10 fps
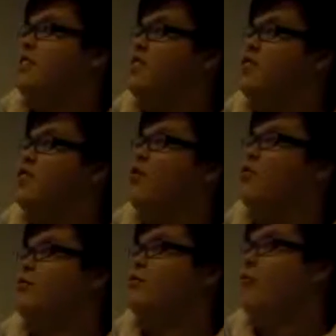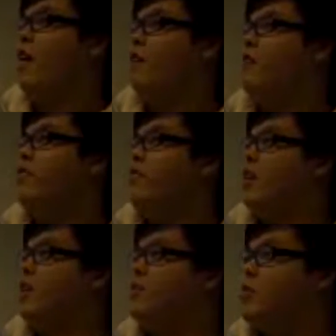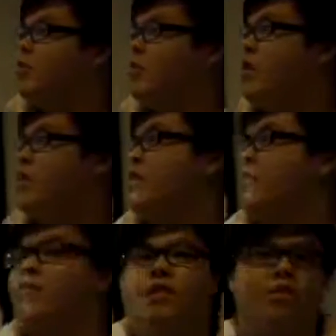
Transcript: 2005 aims to get deeper